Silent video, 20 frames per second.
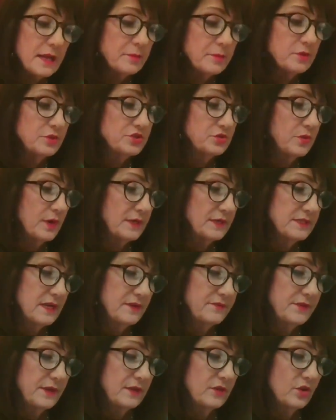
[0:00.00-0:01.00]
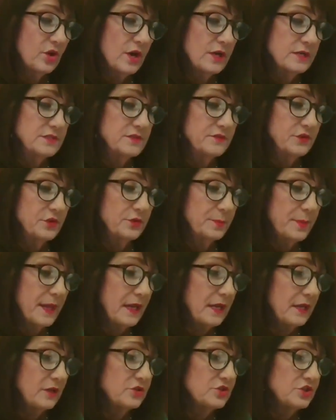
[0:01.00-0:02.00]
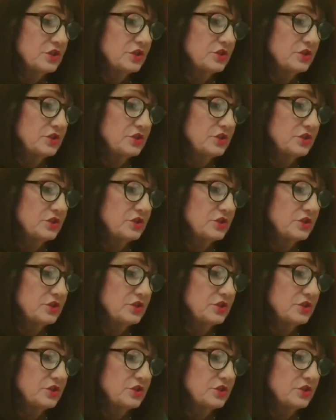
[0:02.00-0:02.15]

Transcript: Unable to identify the cause of her pain,